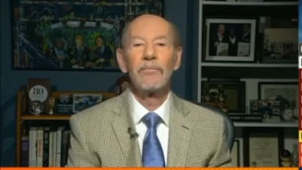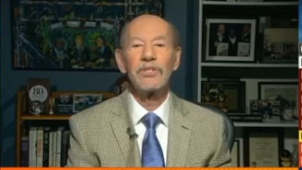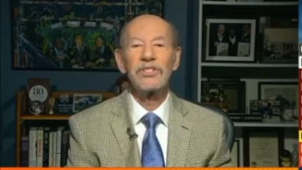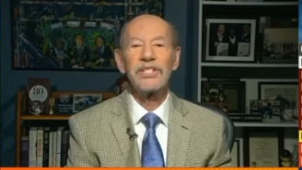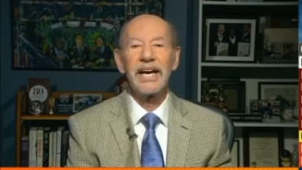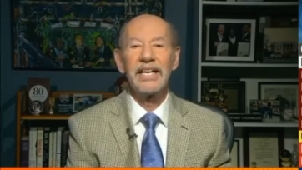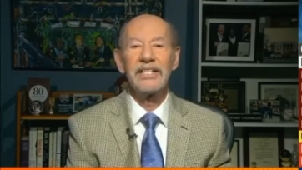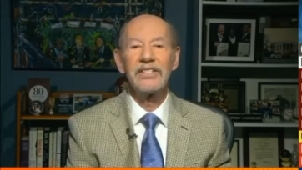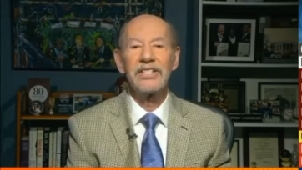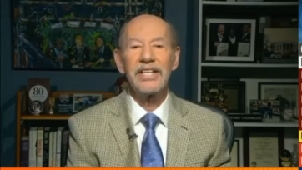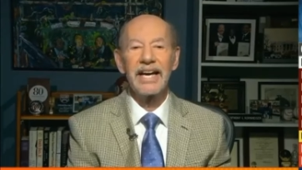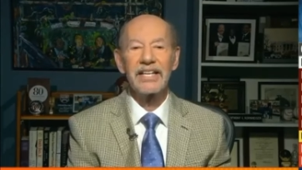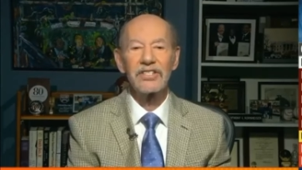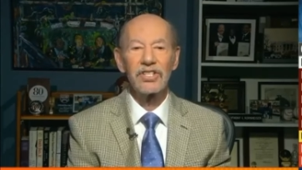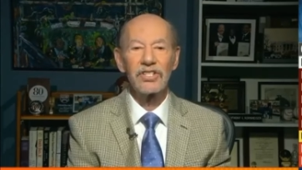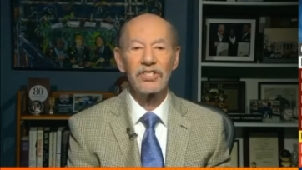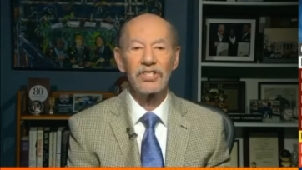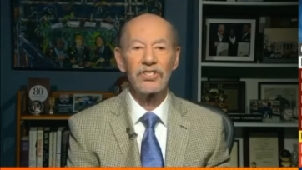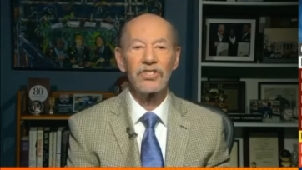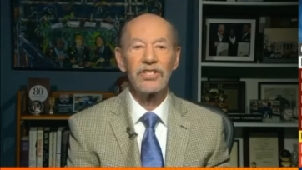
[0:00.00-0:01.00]
10,
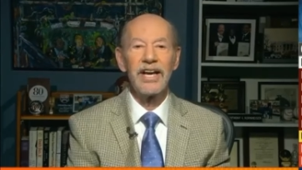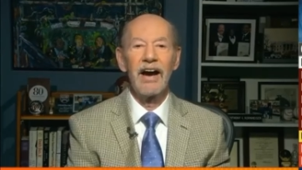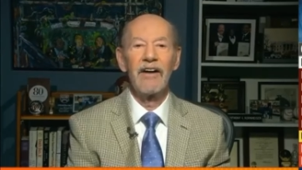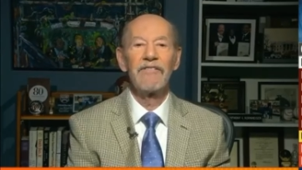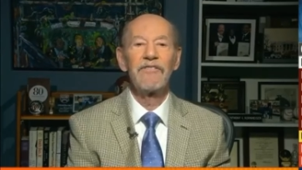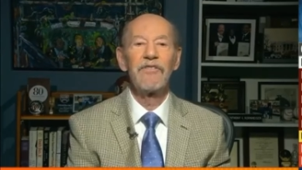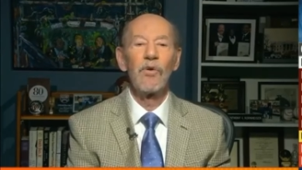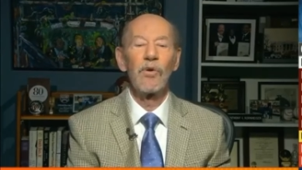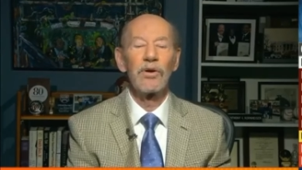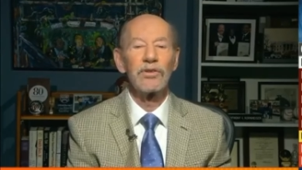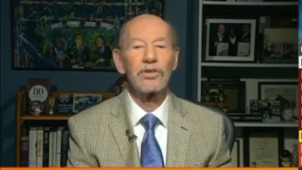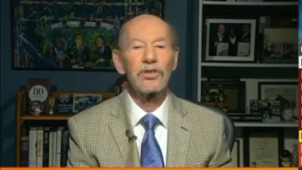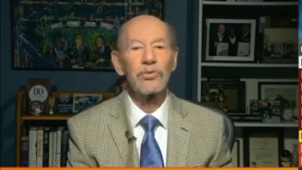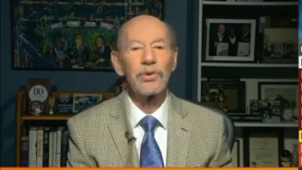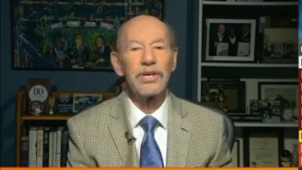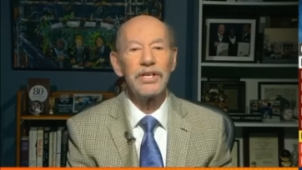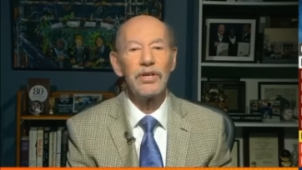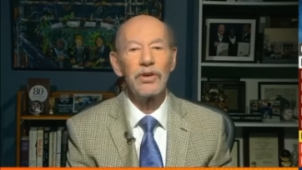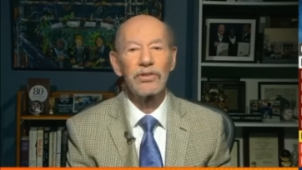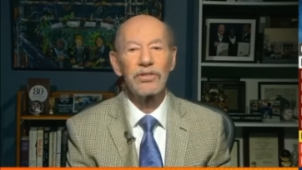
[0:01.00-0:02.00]
Texas is now 4 and
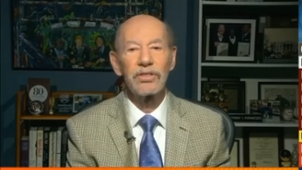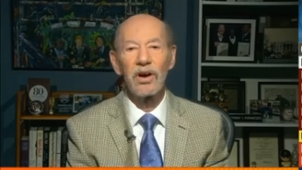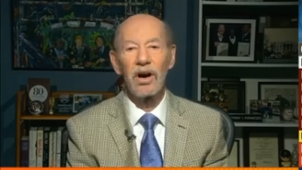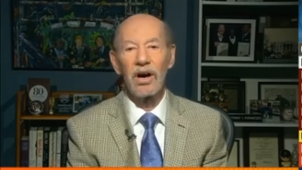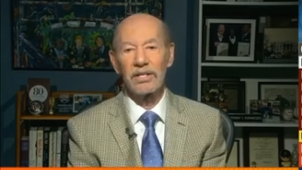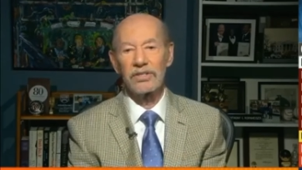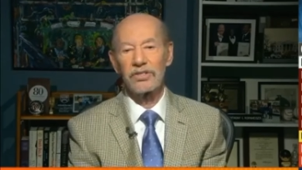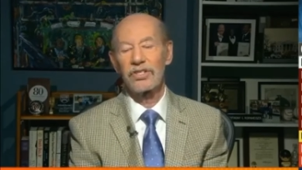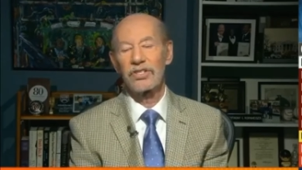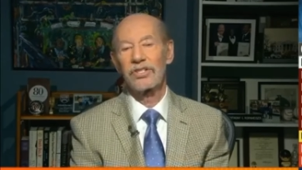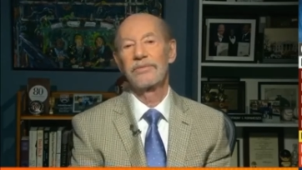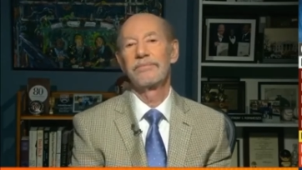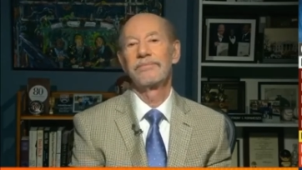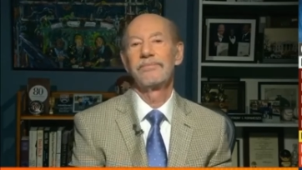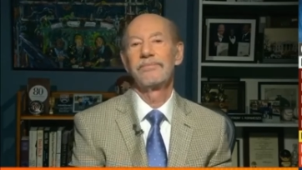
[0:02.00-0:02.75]
3. Your thoughts? It's a